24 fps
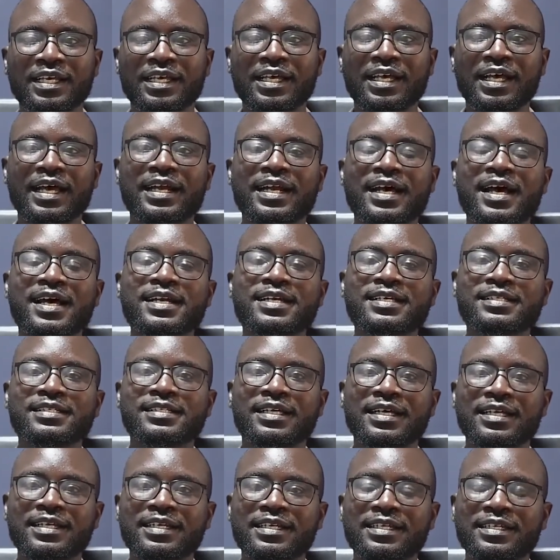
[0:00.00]
and
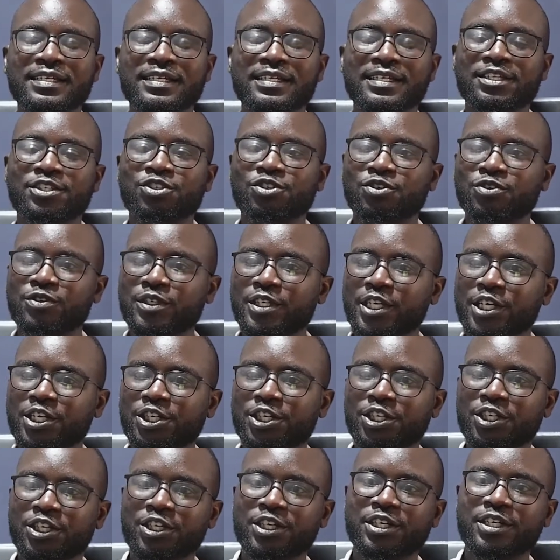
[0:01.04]
understanding its
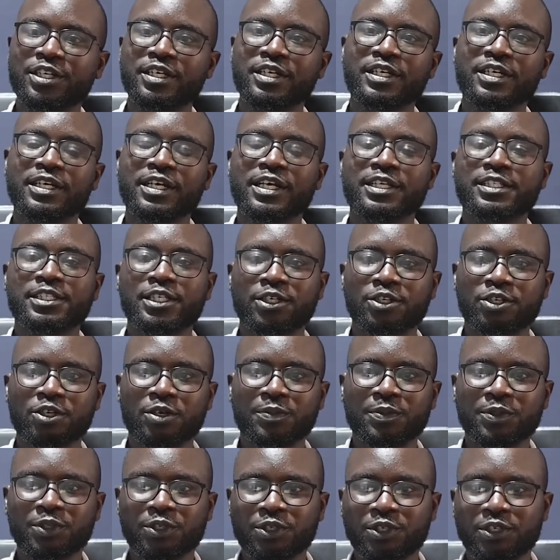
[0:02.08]
creation, its
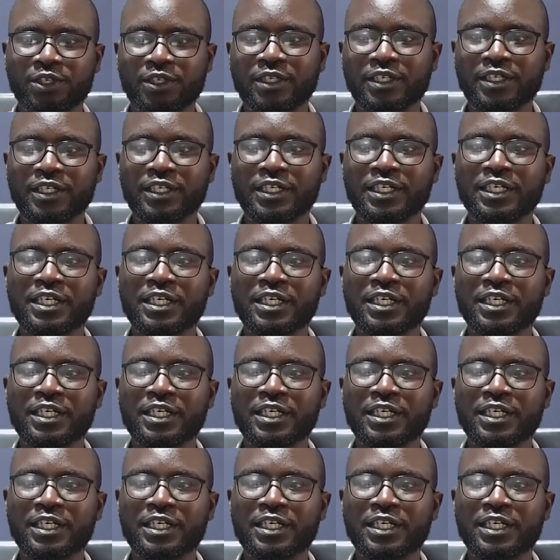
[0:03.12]
adoption,